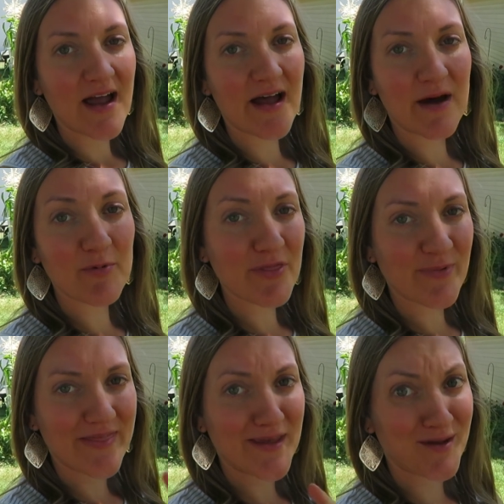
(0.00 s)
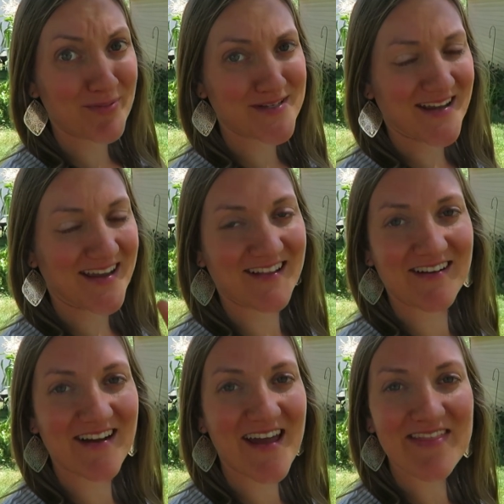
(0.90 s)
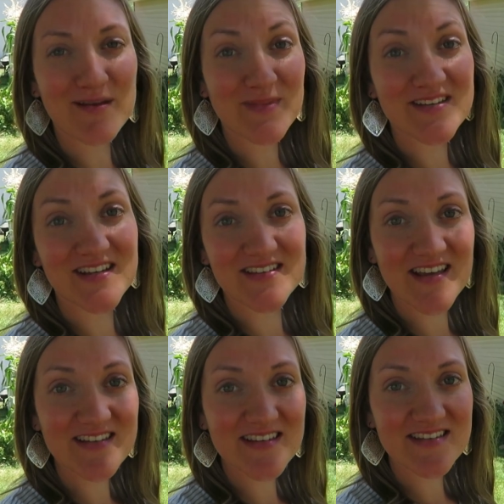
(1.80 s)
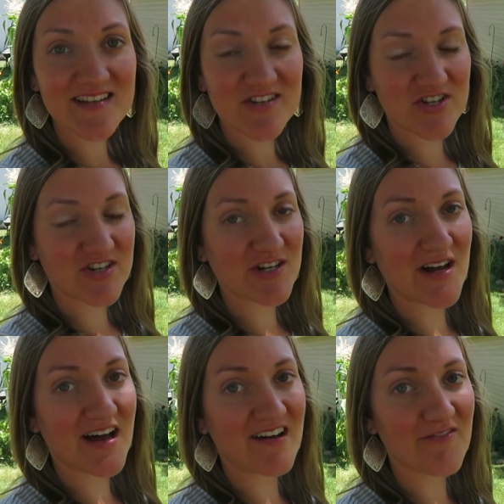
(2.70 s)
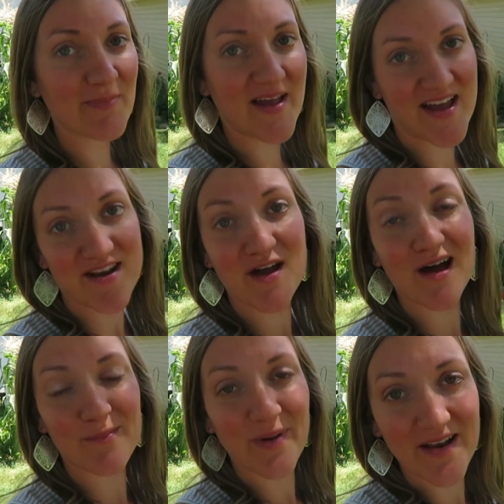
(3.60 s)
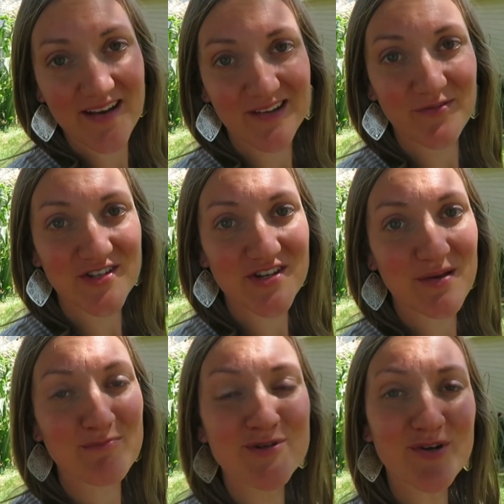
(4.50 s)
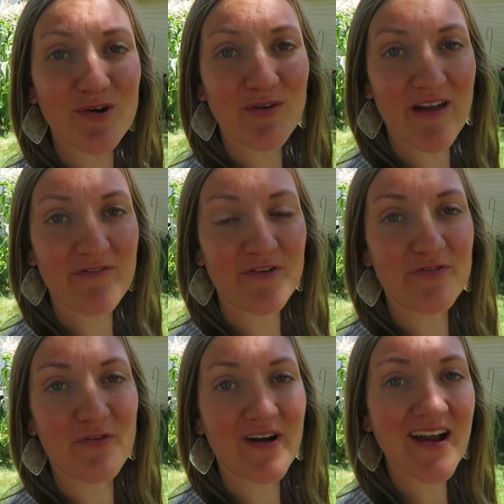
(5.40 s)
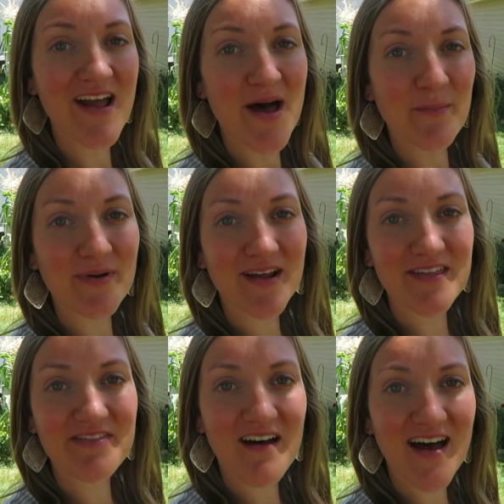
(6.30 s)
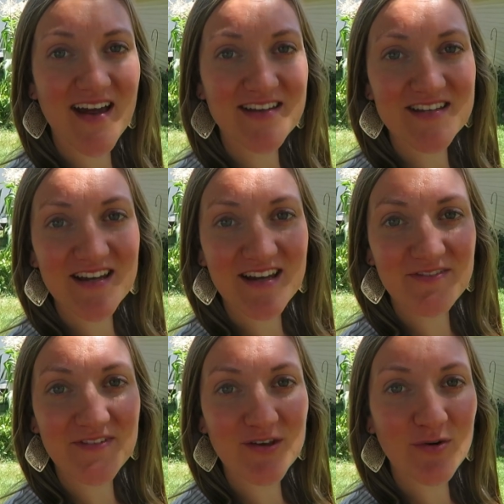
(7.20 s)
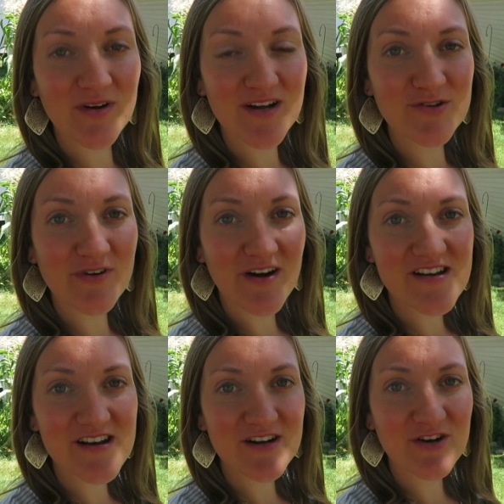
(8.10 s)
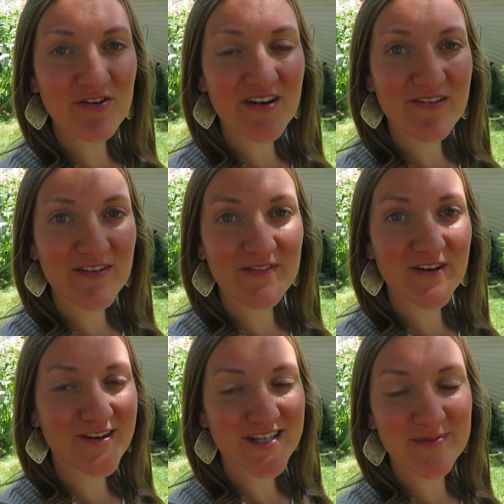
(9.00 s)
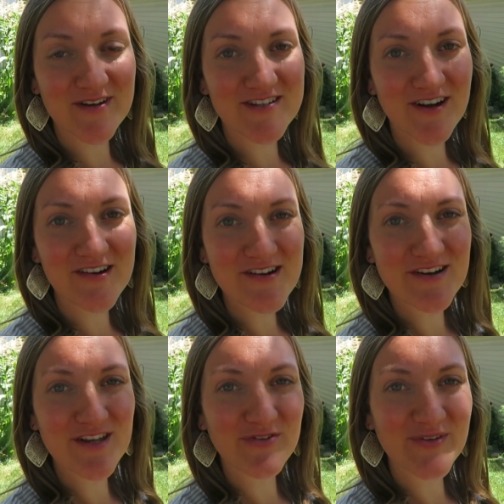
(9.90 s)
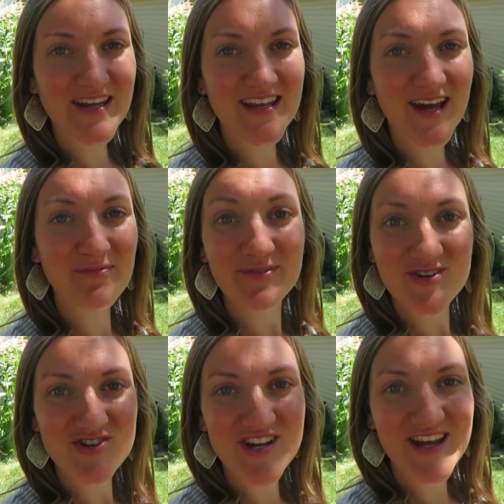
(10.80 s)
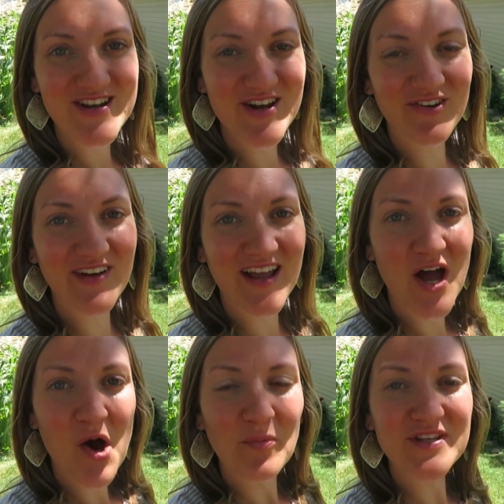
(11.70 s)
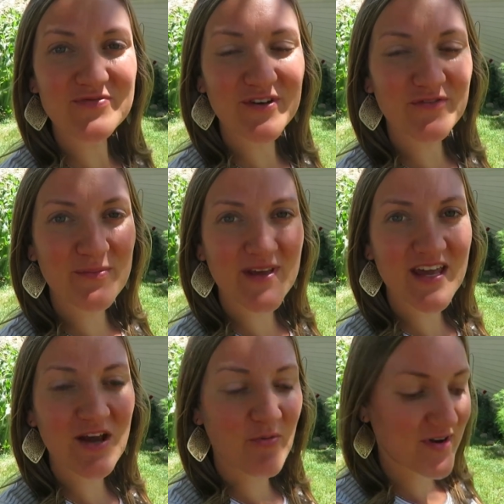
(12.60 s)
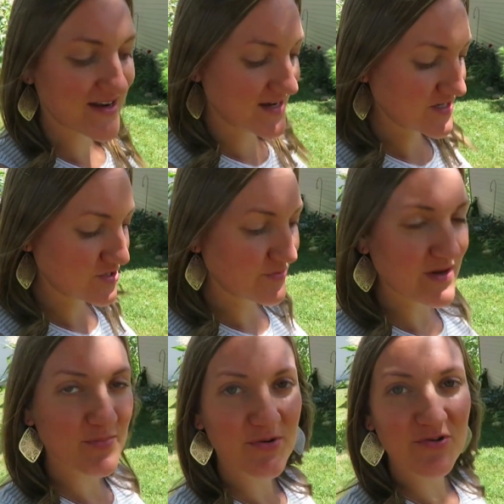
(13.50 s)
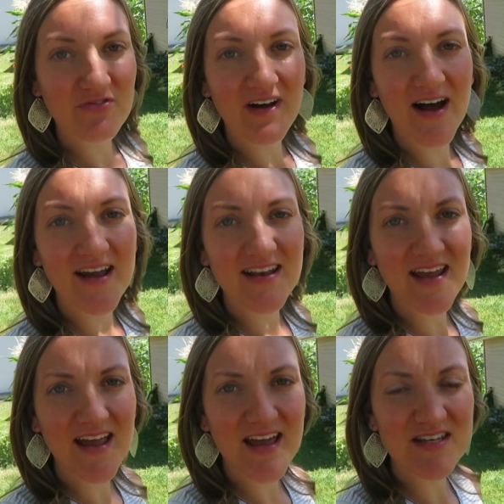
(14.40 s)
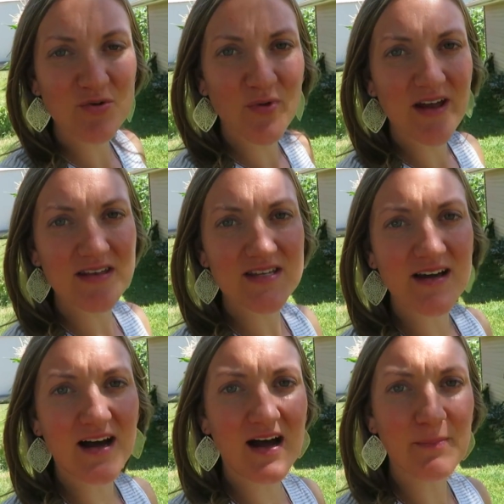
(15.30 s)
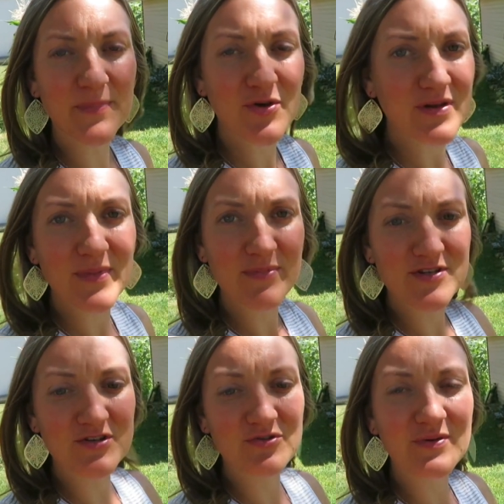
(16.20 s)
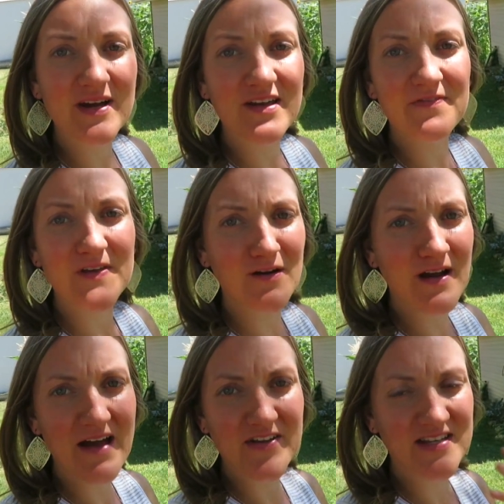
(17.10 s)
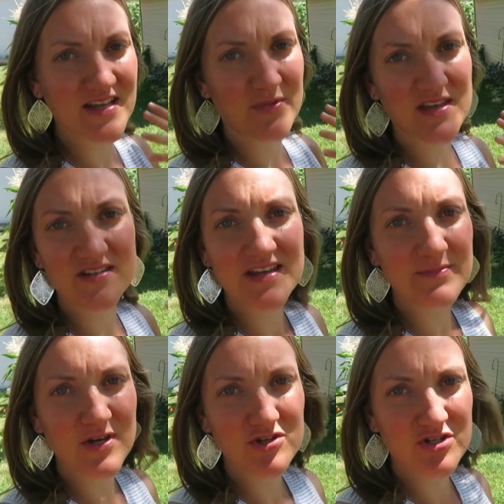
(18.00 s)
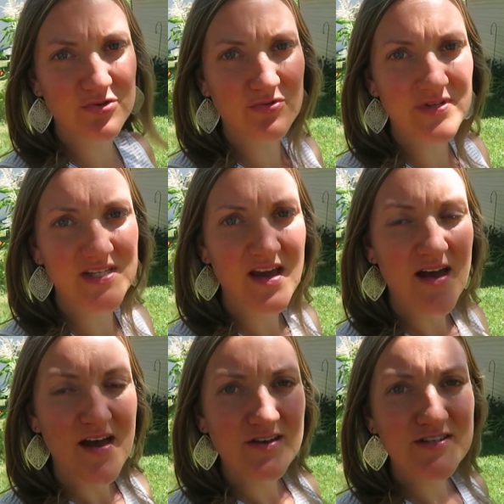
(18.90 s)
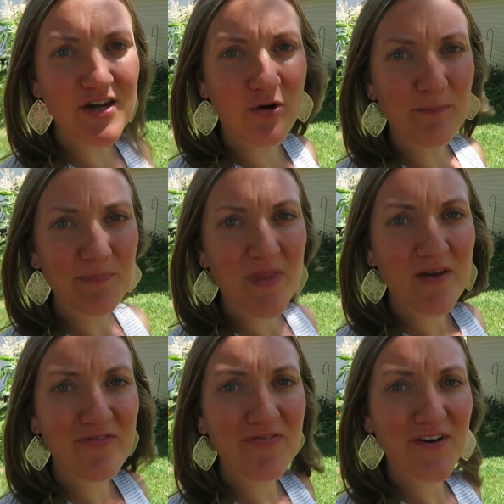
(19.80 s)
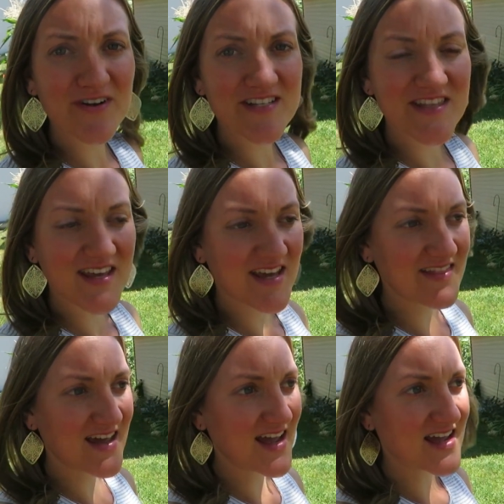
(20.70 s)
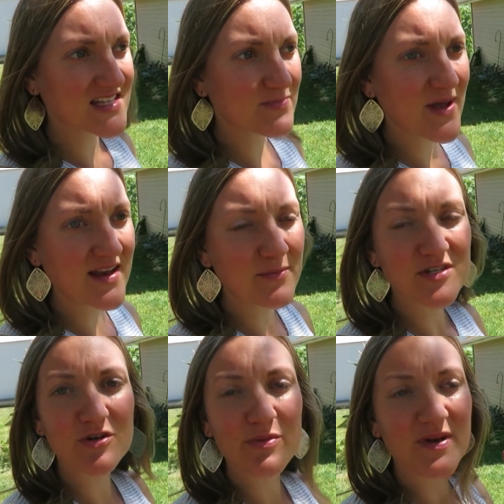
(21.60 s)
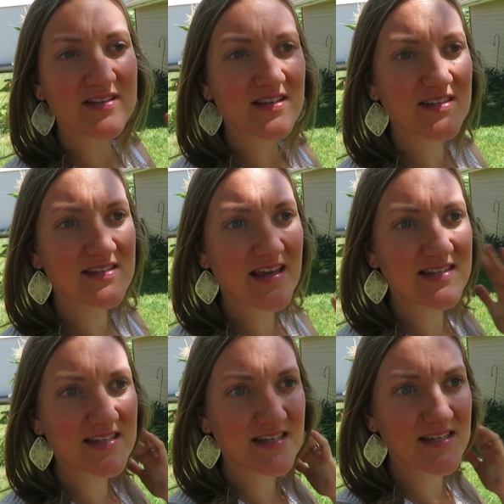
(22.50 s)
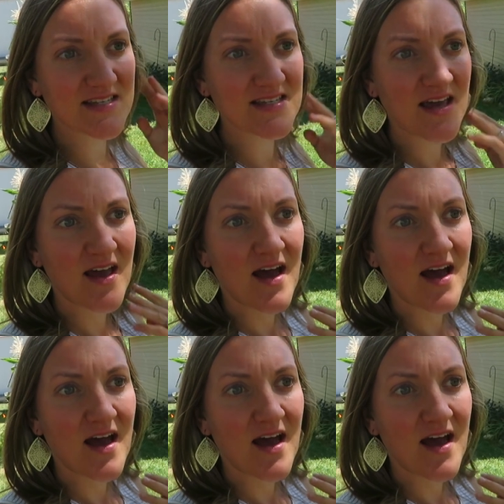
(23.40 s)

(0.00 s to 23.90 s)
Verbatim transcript: um, with one thing in particular. And then my successes this year have been abundant, which I'm so grateful for. But I thought if you're a new gardener or even if you're an experienced gardener, you would appreciate knowing what's worked for me, what I need to improve on, and what um, you can maybe do if you're having some of these same issues. So, first thing that has been, I'm going to start with my successes.